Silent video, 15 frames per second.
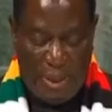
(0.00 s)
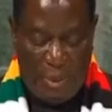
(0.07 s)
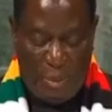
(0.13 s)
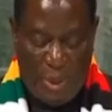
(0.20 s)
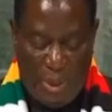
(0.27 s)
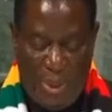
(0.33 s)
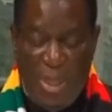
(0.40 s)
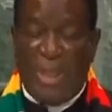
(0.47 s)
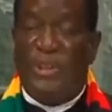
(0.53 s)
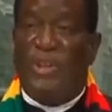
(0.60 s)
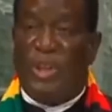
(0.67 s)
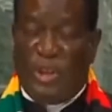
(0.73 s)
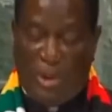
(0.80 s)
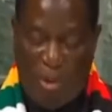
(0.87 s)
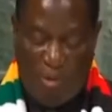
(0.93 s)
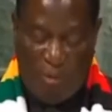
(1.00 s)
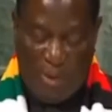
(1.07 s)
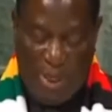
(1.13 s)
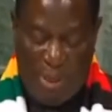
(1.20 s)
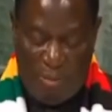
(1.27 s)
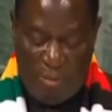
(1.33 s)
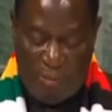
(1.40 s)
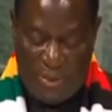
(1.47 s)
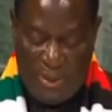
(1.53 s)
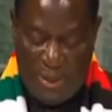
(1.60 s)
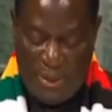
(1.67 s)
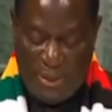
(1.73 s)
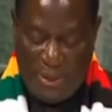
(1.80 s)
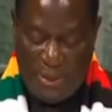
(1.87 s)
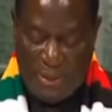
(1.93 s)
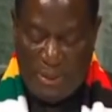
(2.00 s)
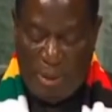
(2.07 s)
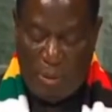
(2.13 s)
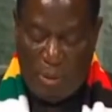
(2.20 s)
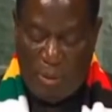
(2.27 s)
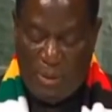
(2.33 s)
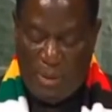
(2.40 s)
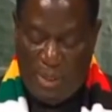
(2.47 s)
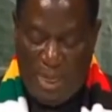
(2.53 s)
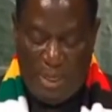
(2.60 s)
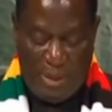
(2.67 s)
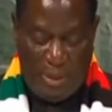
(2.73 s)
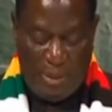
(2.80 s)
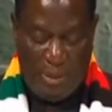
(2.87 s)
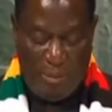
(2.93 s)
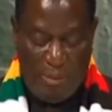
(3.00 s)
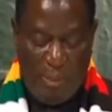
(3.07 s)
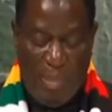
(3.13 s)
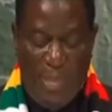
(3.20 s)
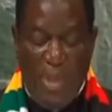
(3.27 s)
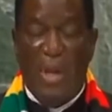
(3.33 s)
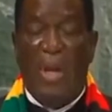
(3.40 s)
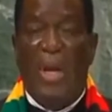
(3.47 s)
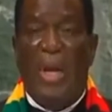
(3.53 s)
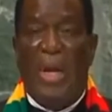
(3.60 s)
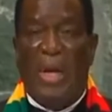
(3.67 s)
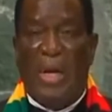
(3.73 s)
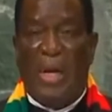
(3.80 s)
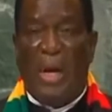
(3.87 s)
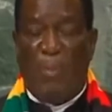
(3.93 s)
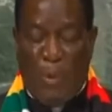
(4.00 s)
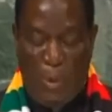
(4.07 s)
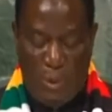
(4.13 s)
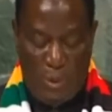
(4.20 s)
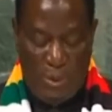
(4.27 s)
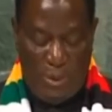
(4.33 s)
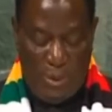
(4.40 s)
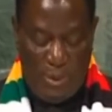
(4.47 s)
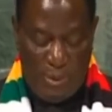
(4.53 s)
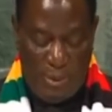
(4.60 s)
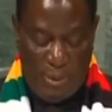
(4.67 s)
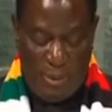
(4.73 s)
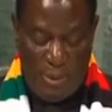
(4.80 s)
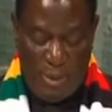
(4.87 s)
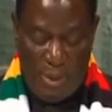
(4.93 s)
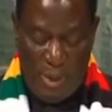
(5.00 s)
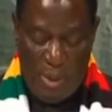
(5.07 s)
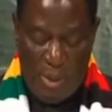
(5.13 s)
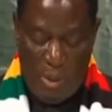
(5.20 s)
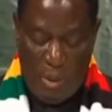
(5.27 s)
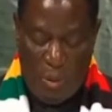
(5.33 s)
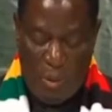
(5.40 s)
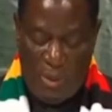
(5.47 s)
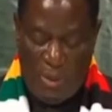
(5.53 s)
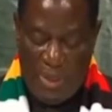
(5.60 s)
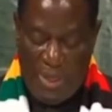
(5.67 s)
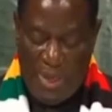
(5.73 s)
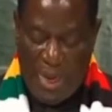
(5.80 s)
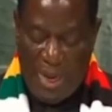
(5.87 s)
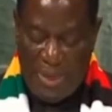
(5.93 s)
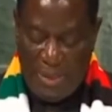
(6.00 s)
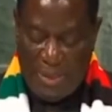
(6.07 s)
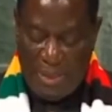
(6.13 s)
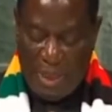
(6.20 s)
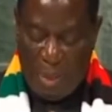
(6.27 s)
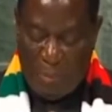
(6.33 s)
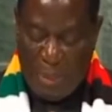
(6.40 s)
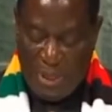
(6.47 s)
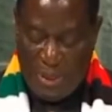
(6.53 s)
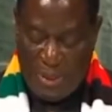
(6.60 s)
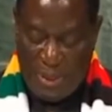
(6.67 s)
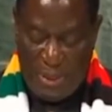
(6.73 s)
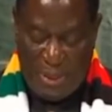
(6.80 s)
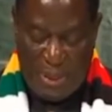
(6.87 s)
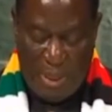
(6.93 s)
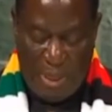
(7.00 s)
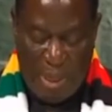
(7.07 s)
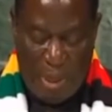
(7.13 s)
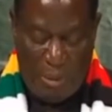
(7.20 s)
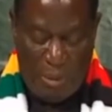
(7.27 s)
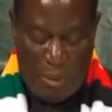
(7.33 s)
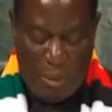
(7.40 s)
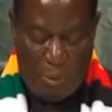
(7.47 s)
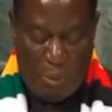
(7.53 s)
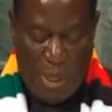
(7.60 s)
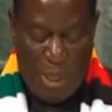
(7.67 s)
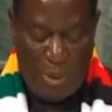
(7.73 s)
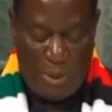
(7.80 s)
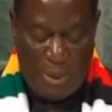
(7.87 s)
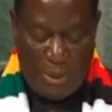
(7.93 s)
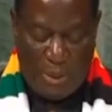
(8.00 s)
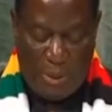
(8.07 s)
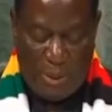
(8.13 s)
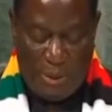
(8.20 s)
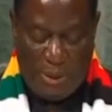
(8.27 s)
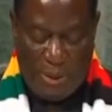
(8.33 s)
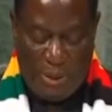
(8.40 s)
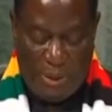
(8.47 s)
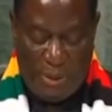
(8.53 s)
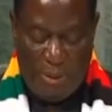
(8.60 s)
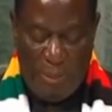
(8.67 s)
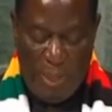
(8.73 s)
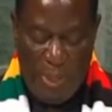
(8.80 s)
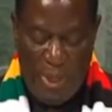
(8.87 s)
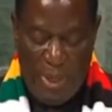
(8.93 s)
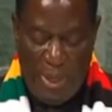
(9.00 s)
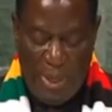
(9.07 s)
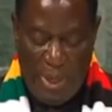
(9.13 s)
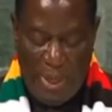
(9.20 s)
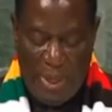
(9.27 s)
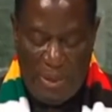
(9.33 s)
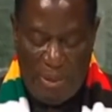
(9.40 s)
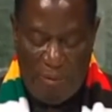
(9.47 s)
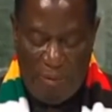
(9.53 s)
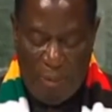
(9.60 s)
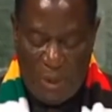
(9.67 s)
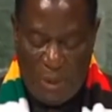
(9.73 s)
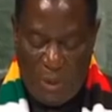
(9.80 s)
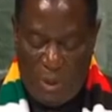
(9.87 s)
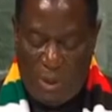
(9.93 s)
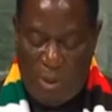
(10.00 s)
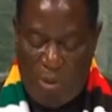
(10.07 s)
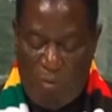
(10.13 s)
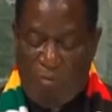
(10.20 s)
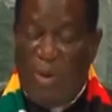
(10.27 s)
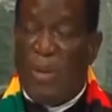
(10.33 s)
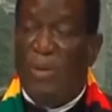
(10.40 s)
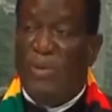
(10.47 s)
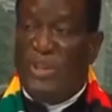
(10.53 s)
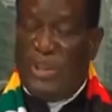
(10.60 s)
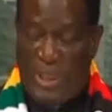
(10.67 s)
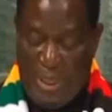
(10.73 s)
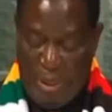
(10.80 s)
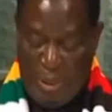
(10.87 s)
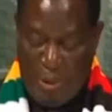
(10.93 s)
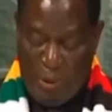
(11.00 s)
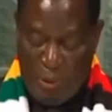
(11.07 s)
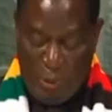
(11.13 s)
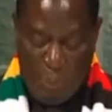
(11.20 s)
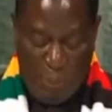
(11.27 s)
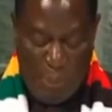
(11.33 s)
and modernization of health facilities across the country, coupled with the enhanced capacities around biotechnology and the pharmaceutical value chain,